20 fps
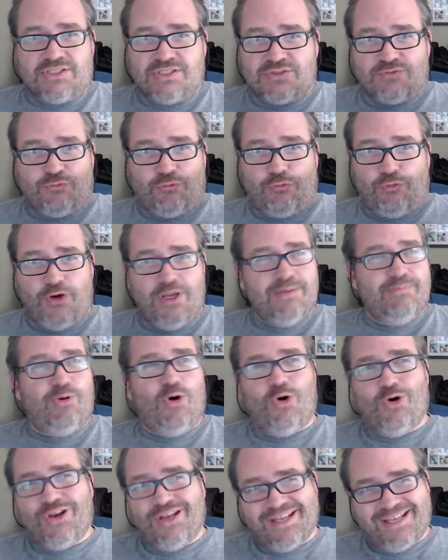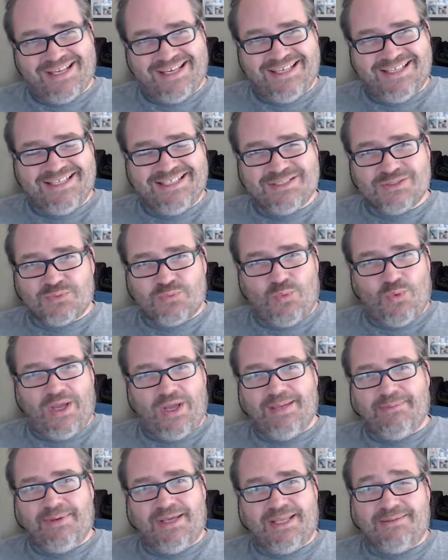just free balling it is
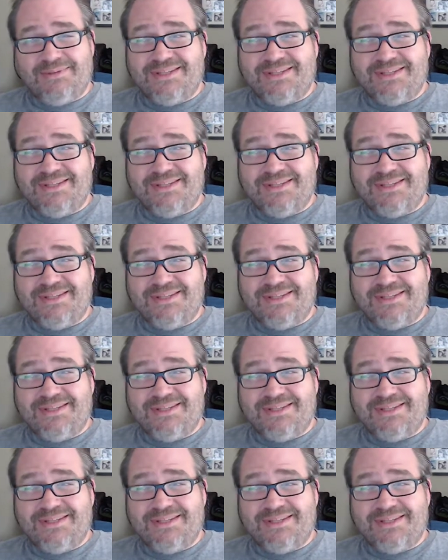way better.